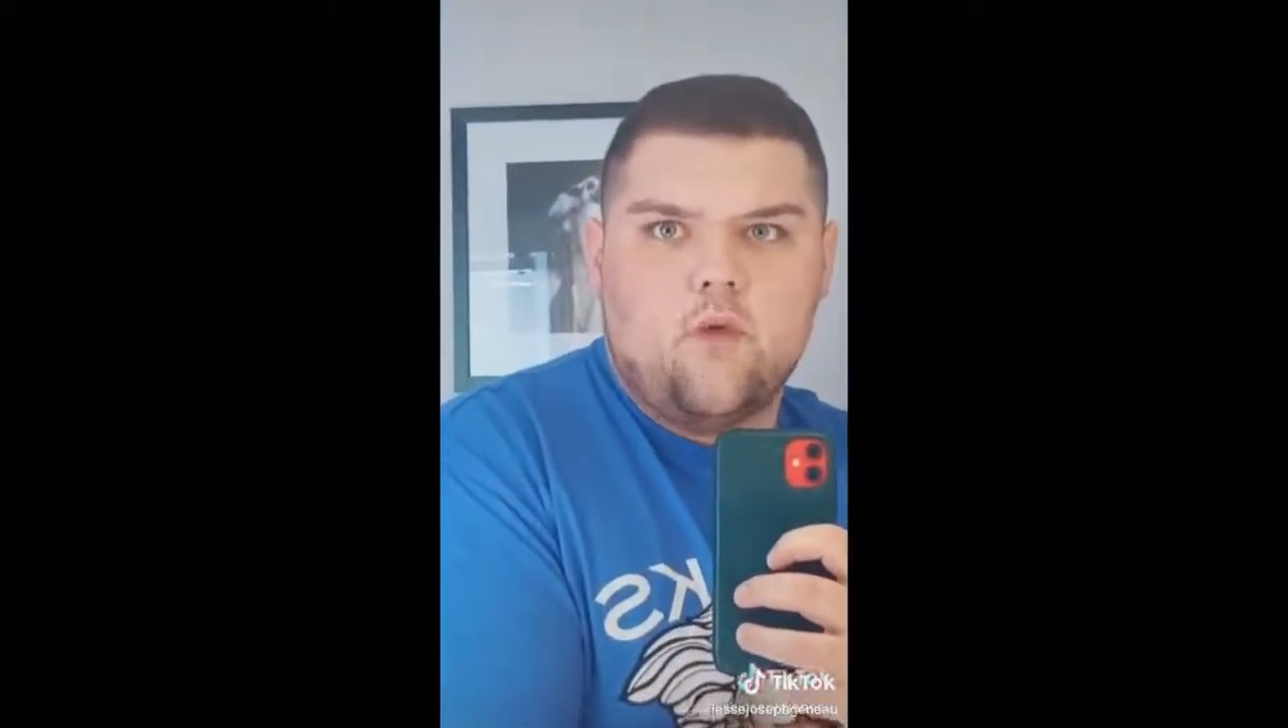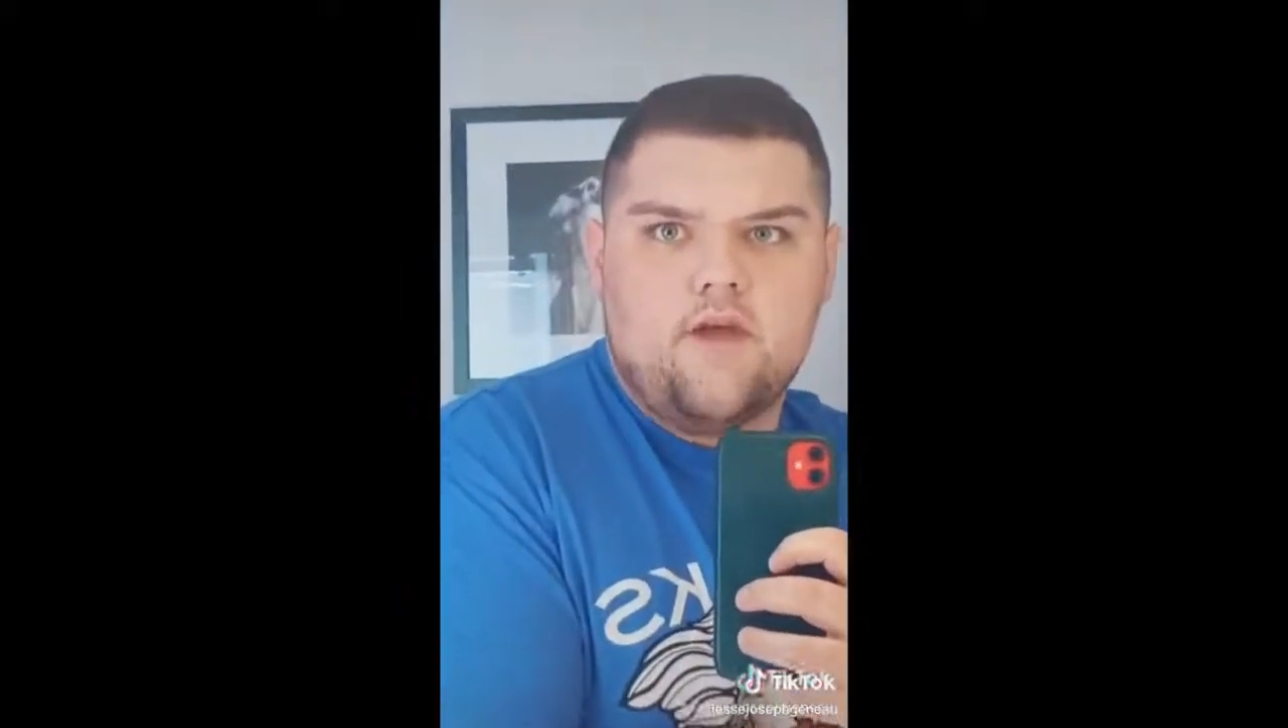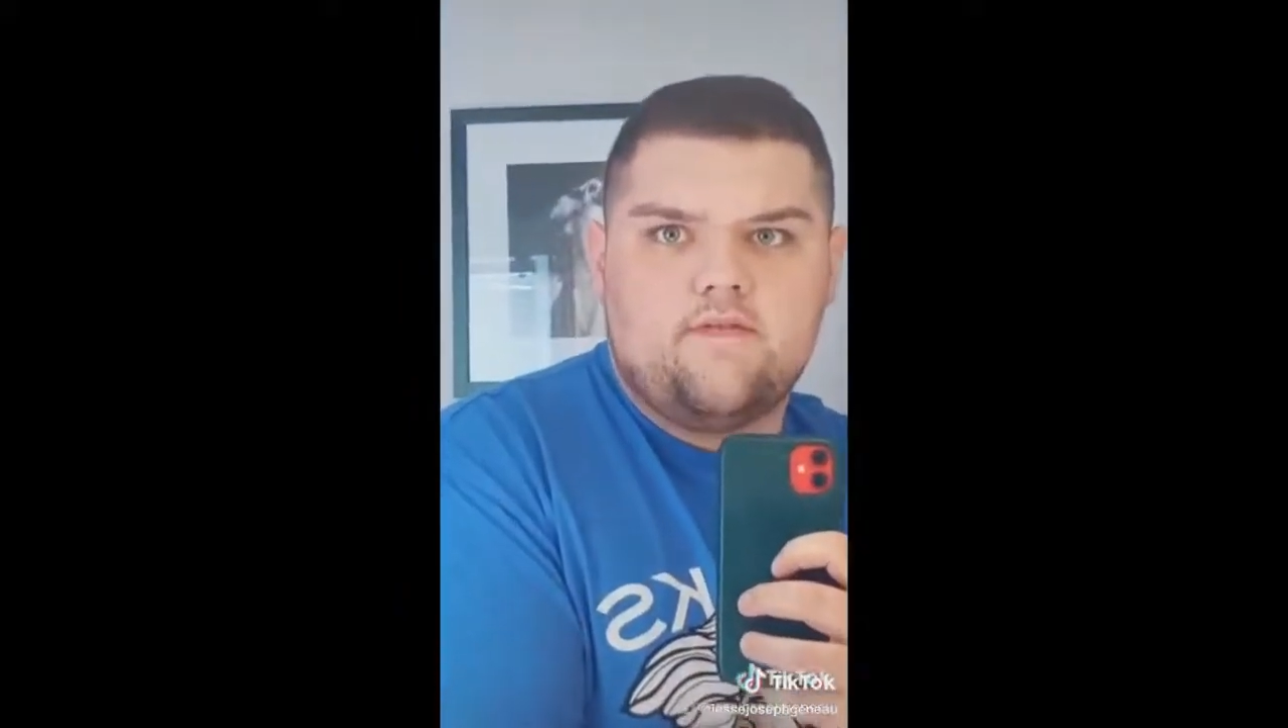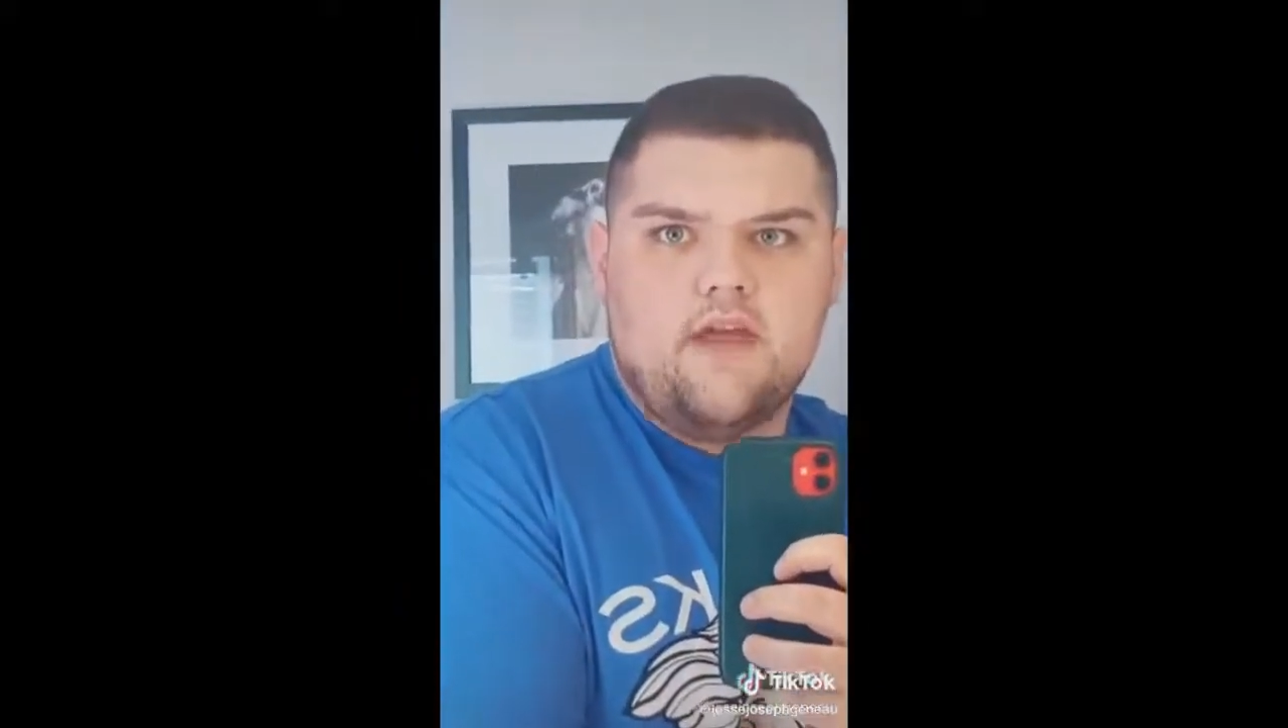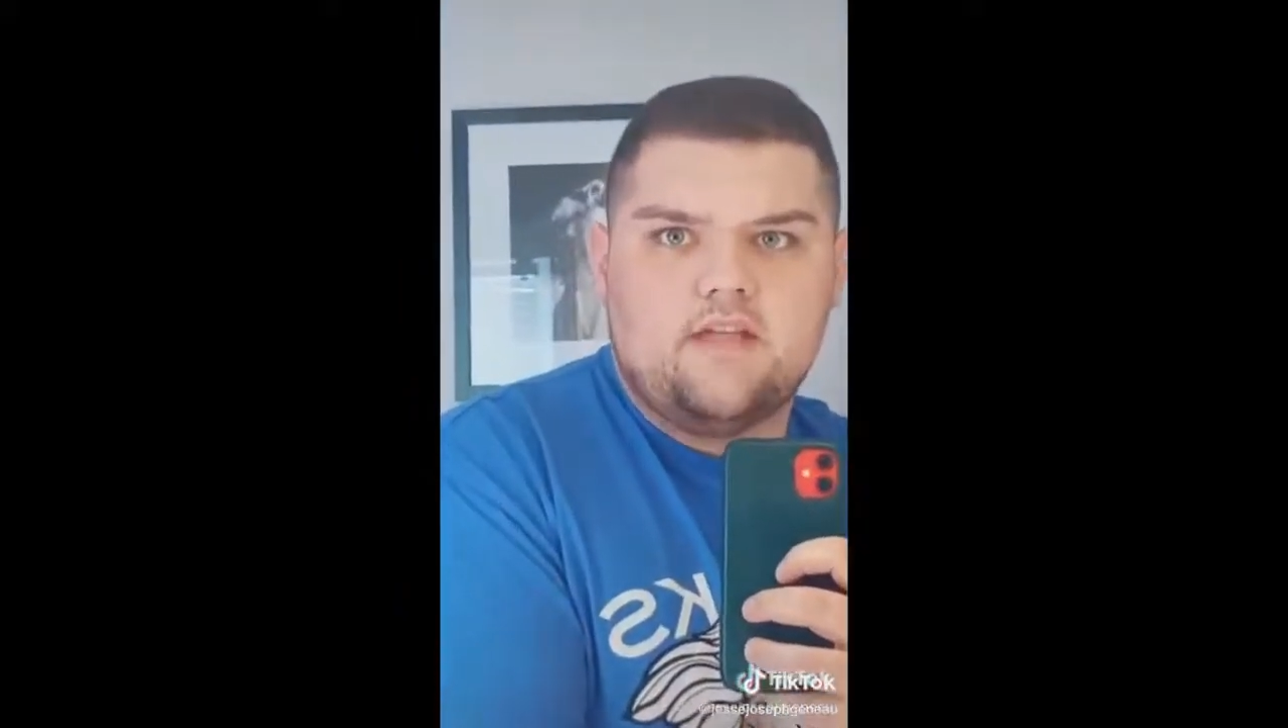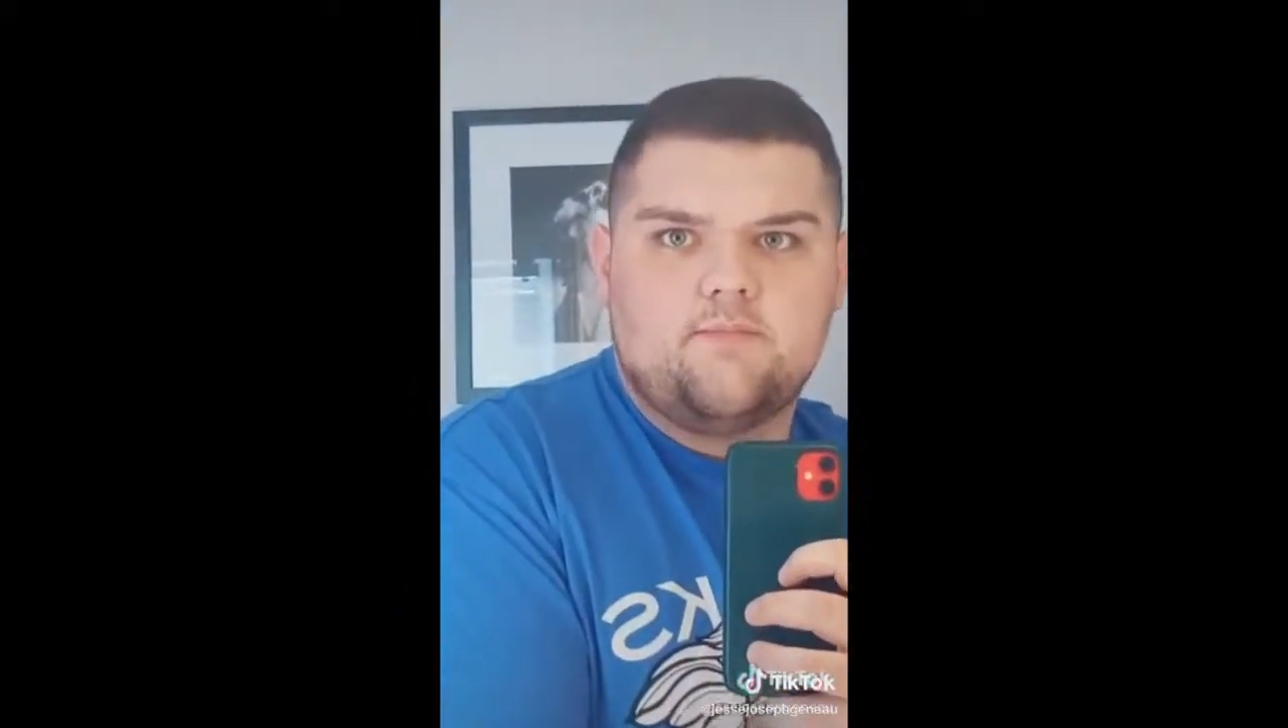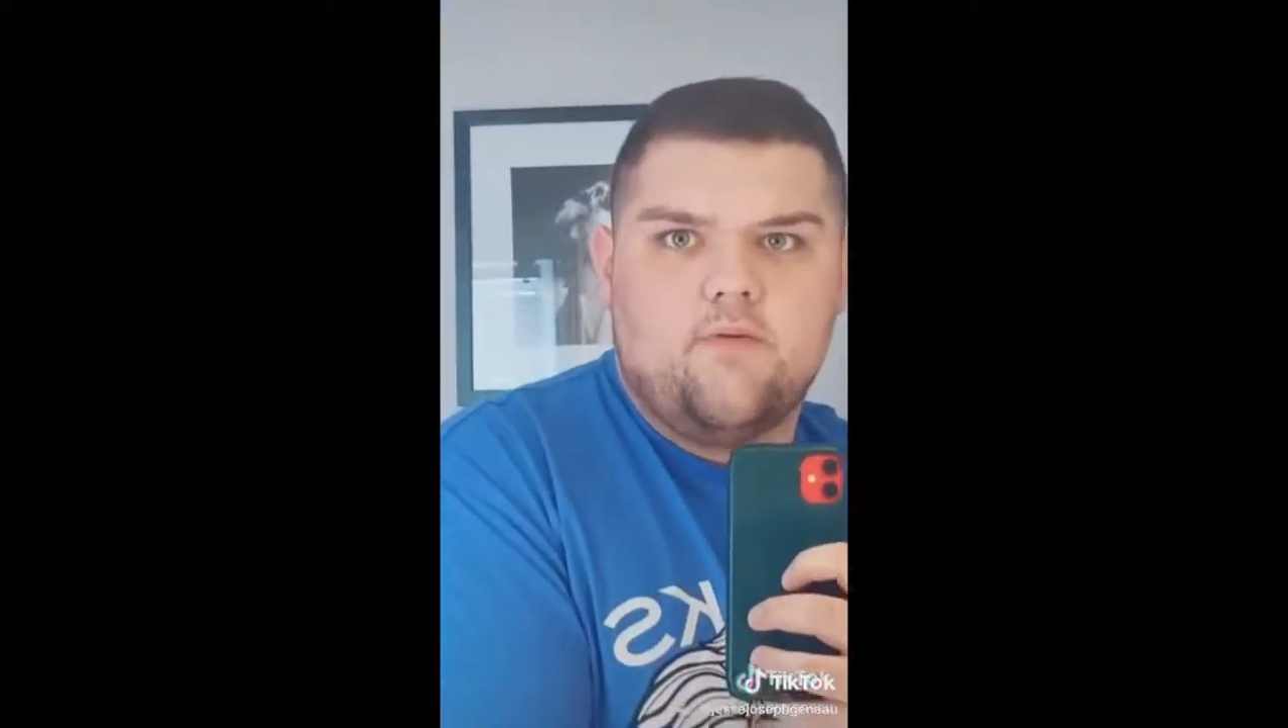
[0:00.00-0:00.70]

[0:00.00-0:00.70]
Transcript: wife gets